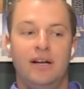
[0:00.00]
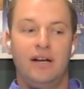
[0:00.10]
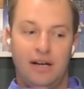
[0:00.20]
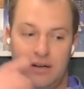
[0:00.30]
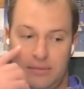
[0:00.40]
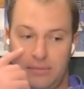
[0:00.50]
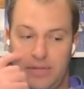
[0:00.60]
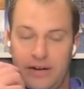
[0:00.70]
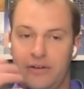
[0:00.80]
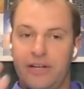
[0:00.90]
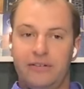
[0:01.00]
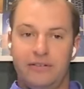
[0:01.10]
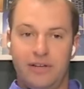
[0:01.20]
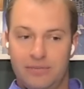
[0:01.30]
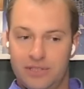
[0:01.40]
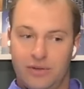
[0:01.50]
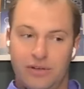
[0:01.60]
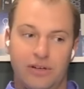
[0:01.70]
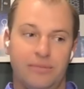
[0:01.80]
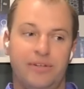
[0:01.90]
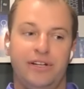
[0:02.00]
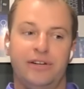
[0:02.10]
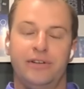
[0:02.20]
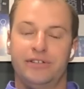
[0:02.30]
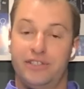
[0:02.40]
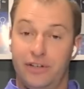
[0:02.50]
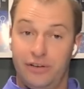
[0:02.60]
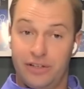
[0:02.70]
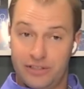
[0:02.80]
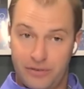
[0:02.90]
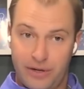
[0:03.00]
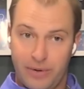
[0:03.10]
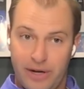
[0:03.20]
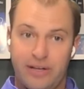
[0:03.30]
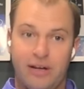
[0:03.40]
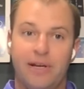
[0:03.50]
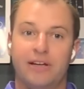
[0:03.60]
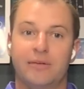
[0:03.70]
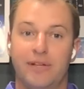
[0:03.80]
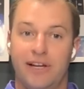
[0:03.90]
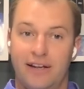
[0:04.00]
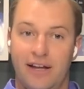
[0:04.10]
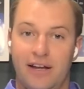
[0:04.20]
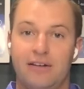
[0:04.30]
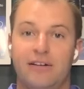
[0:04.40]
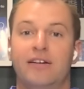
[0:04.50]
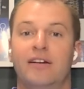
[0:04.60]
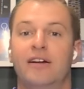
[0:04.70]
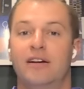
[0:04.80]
That'll get absorbed. There's free rent coming into play again.